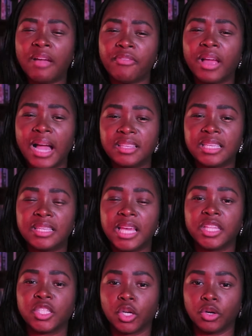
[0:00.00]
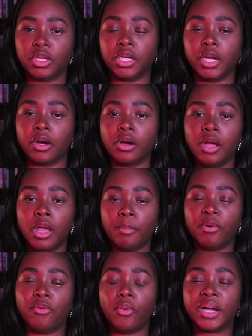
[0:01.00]
forgot to say this earlier
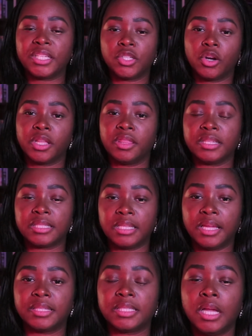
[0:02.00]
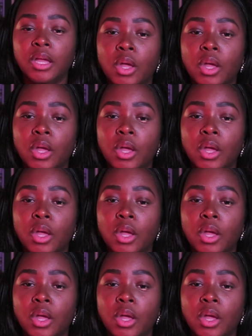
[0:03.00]
before I started this list.